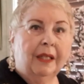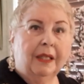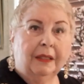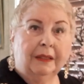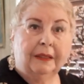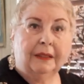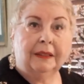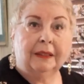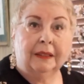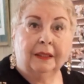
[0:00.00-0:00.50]

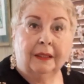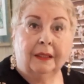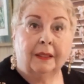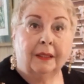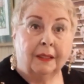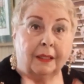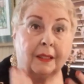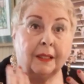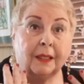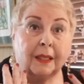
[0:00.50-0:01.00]
it's
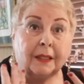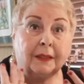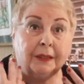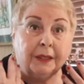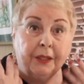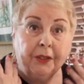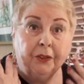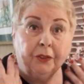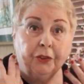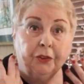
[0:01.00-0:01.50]

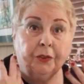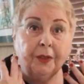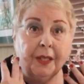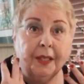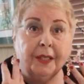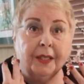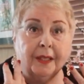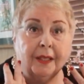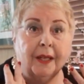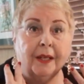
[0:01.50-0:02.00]
ear
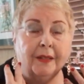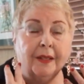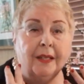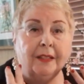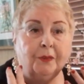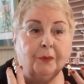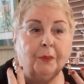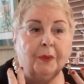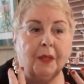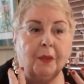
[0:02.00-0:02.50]
training. And
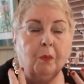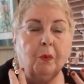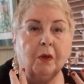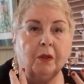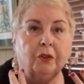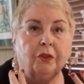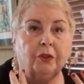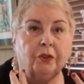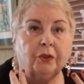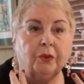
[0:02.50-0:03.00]
that's what I
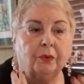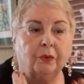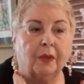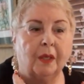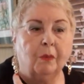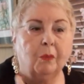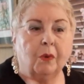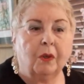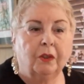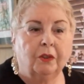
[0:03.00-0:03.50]
want to do. I
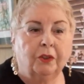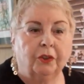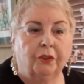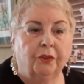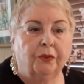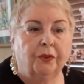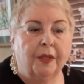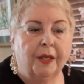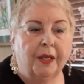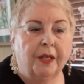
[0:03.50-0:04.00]
want to
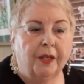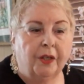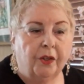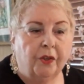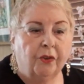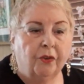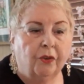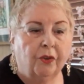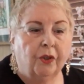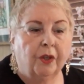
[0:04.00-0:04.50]
train
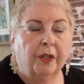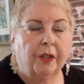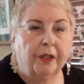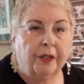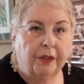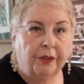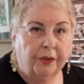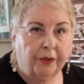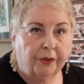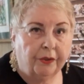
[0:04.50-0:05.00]
your
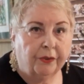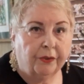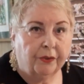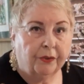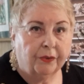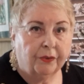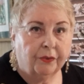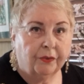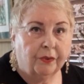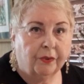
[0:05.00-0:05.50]

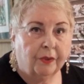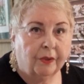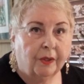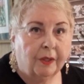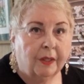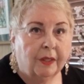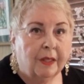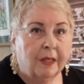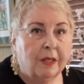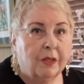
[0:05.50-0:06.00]
ears
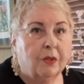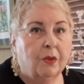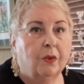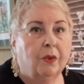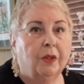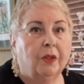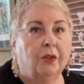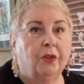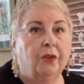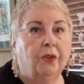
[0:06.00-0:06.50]
so
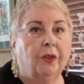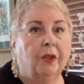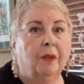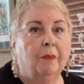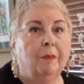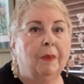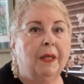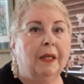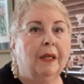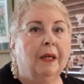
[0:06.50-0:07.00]
that you can
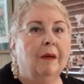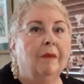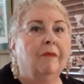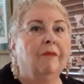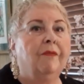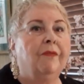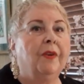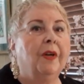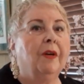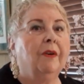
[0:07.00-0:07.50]
become
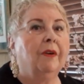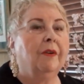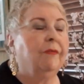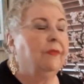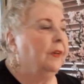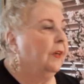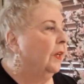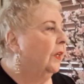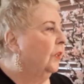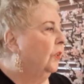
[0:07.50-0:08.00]
very,
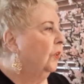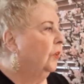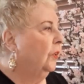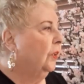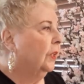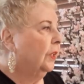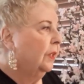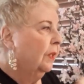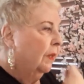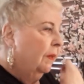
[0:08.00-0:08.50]
very
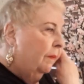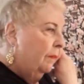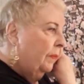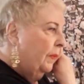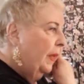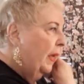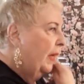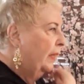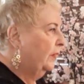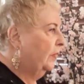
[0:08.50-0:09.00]
good
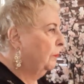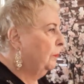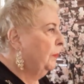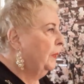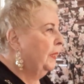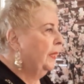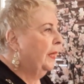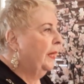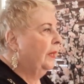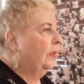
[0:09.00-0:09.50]
at the
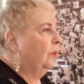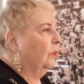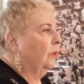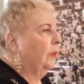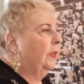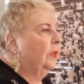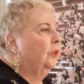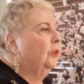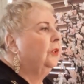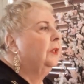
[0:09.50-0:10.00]
piano
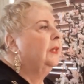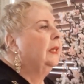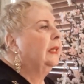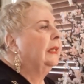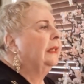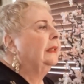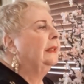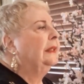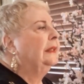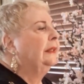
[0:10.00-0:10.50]
and good at
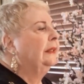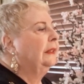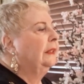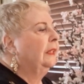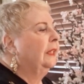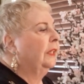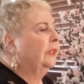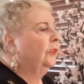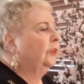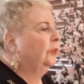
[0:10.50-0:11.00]

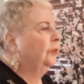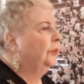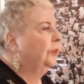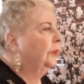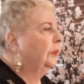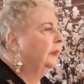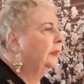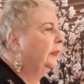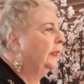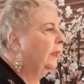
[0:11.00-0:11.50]
listening to
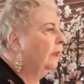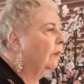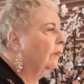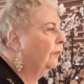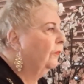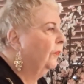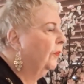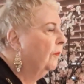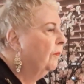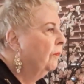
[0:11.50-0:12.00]

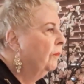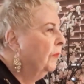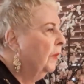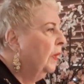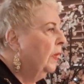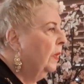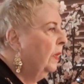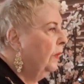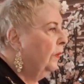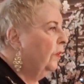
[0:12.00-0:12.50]
yourself.
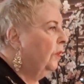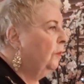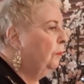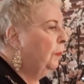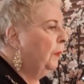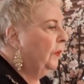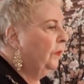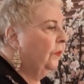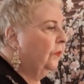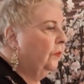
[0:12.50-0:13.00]
This
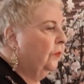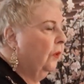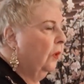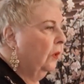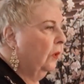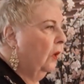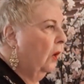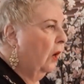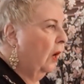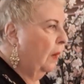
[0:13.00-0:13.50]
piece is
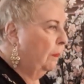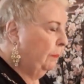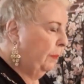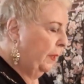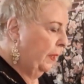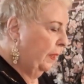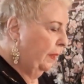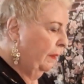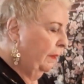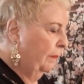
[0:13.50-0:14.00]
called
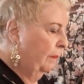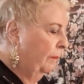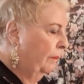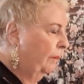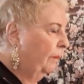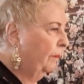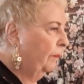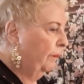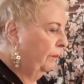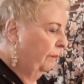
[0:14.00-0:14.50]
Hopping.
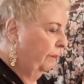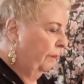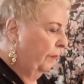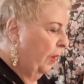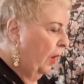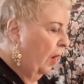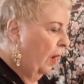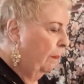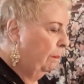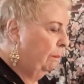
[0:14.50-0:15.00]

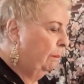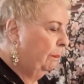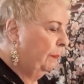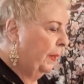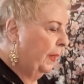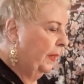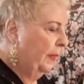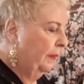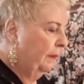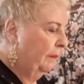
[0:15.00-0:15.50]

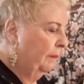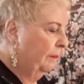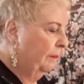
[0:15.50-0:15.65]
Hopping.